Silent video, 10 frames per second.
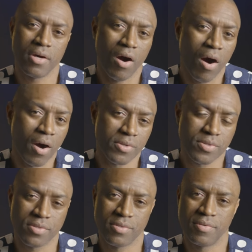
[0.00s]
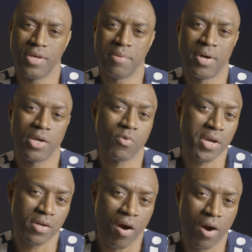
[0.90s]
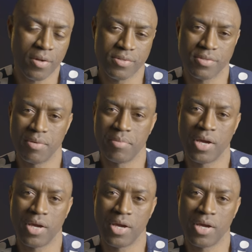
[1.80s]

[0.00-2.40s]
aunts and my great aunts and